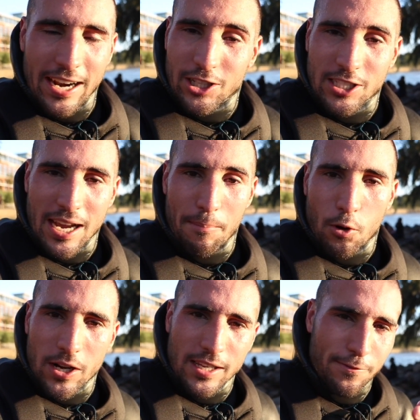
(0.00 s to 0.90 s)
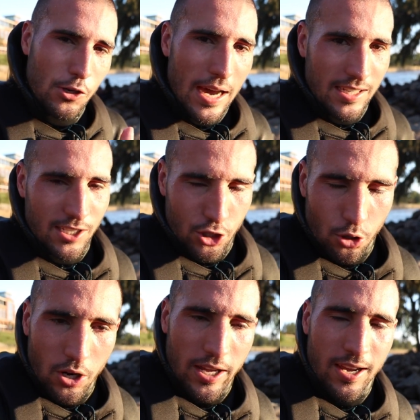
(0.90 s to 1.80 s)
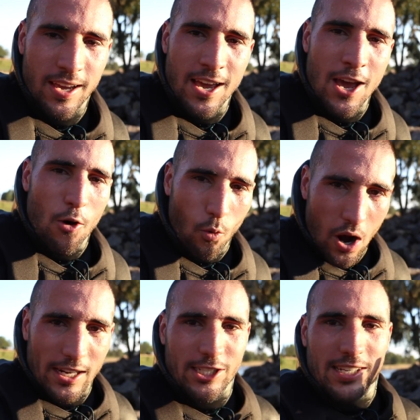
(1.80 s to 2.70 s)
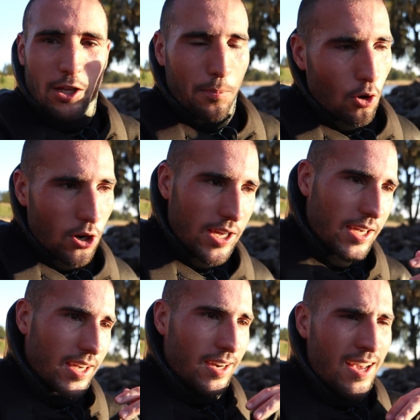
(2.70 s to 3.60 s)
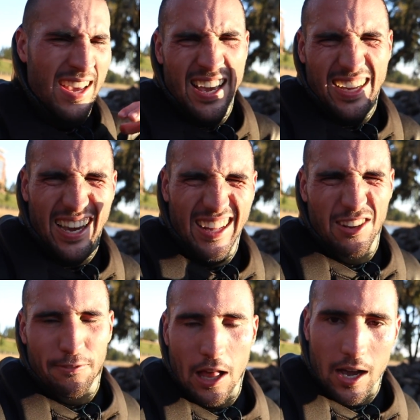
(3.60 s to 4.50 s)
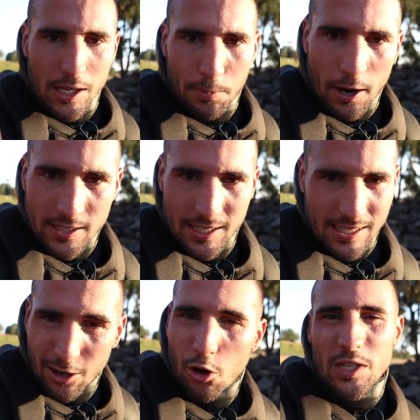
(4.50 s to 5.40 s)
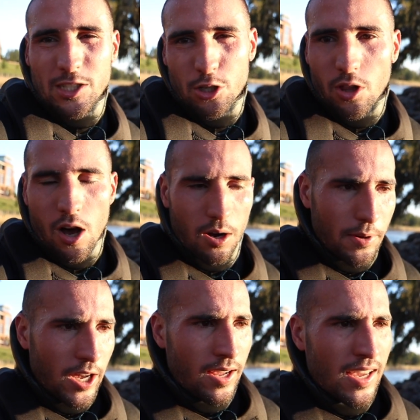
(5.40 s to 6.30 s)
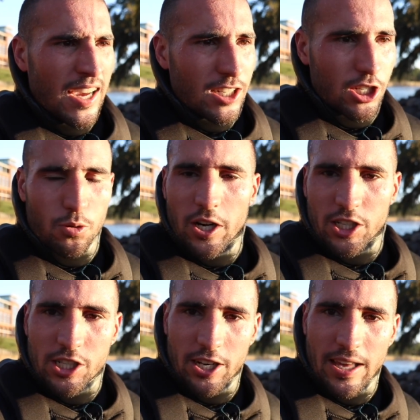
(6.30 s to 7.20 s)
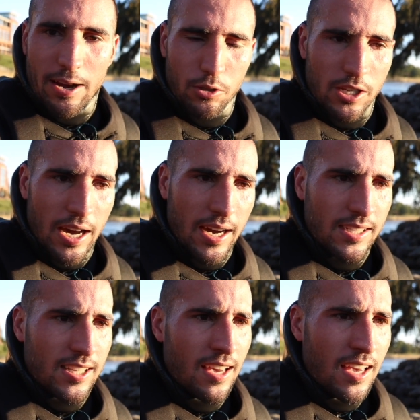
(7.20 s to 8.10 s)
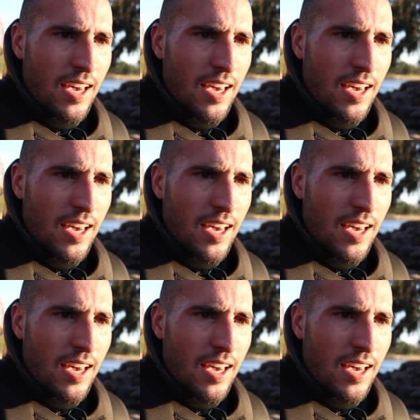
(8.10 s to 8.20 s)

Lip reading: Had a good time boarding. If you guys enjoyed watching the boarding and kind of the vlogging process, I know it wasn't too long, but just wanted to share that with you guys.